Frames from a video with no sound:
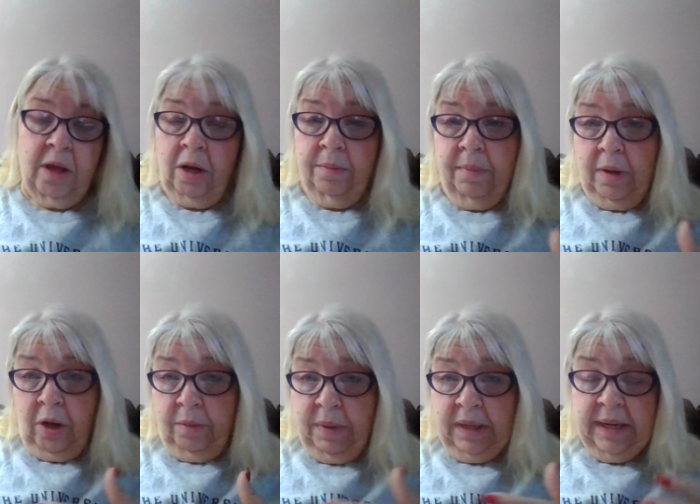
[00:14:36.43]
on
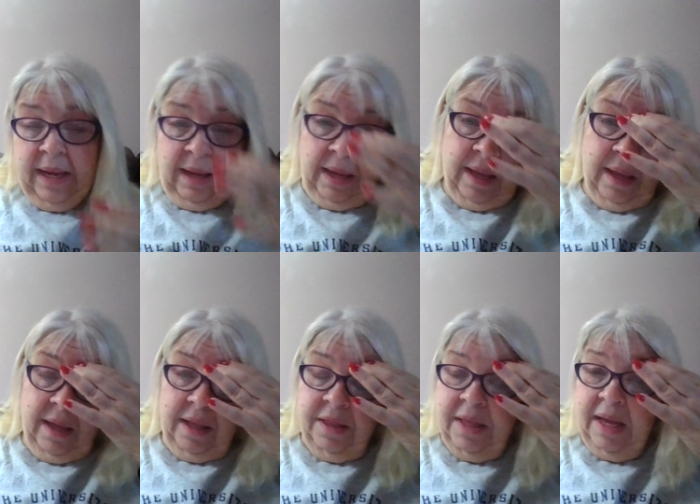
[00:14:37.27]
on Monday
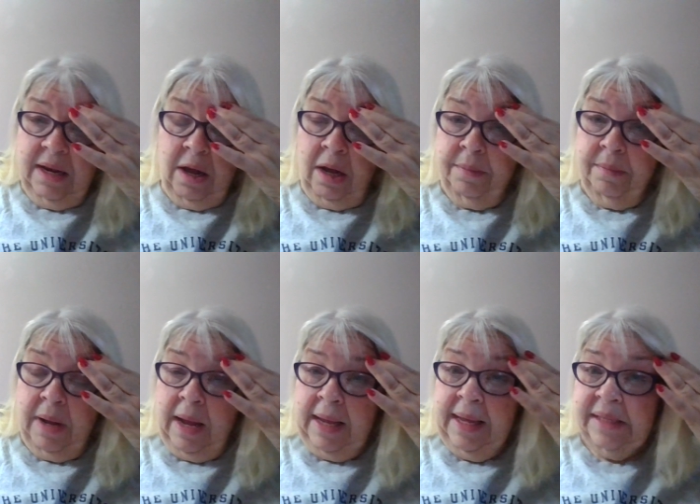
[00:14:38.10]
then on
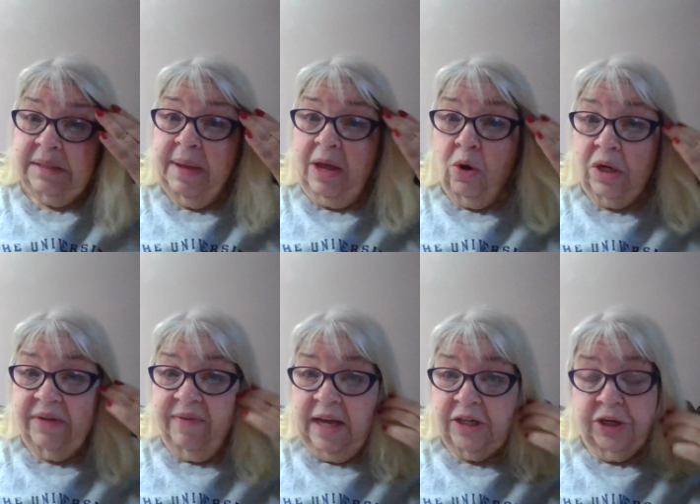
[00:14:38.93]
I guess my
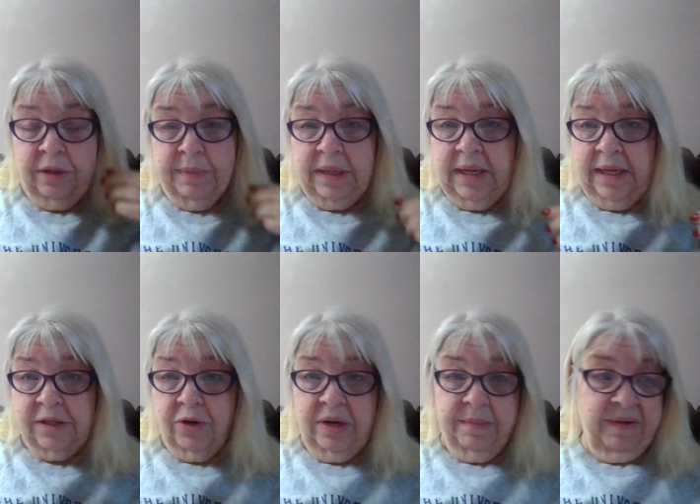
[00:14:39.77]
course of action on Monday
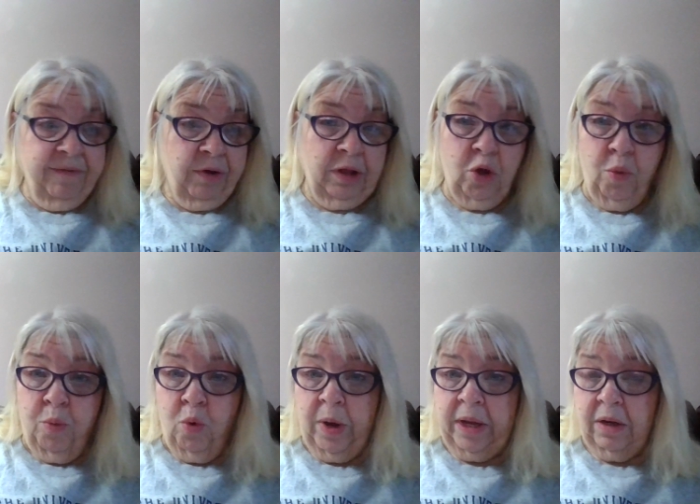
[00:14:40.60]
is going to be very low
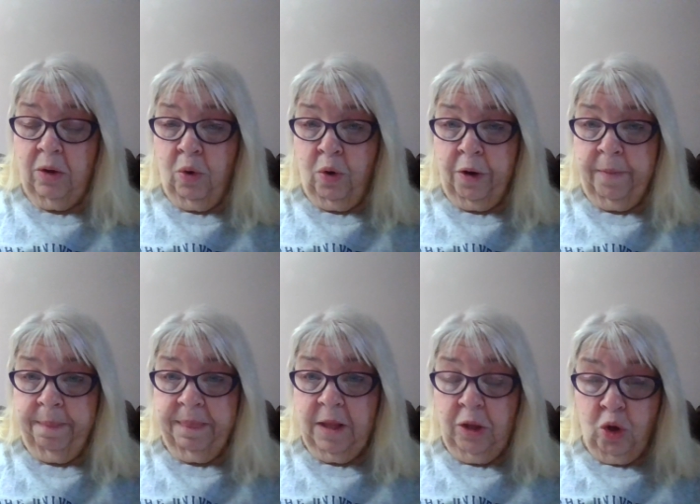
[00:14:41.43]
point or
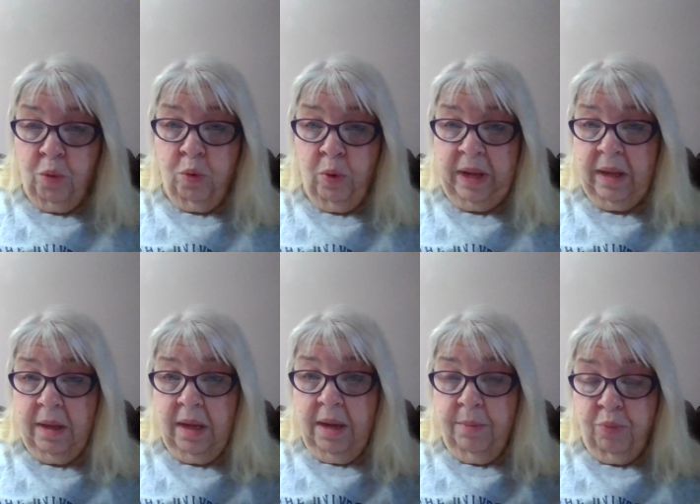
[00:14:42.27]
no point
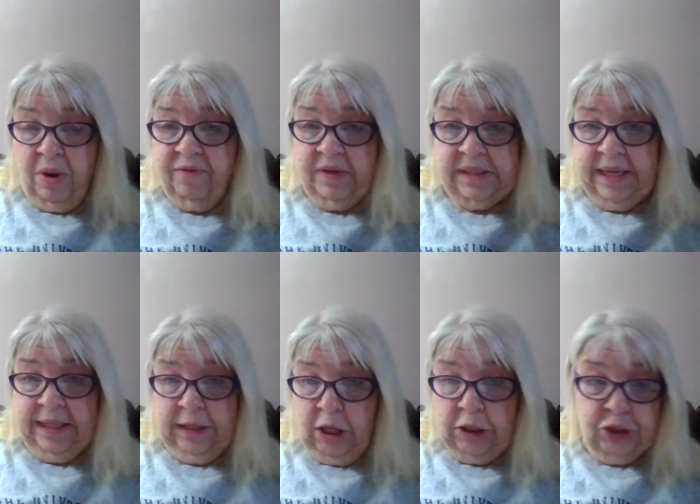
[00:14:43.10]
breakfast
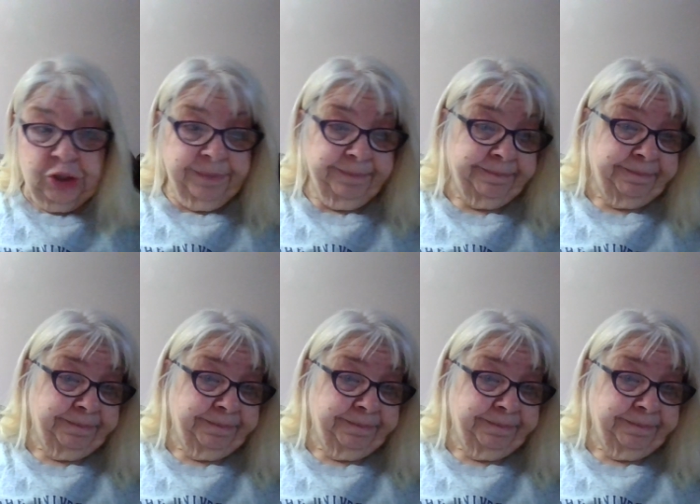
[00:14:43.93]
and lunch.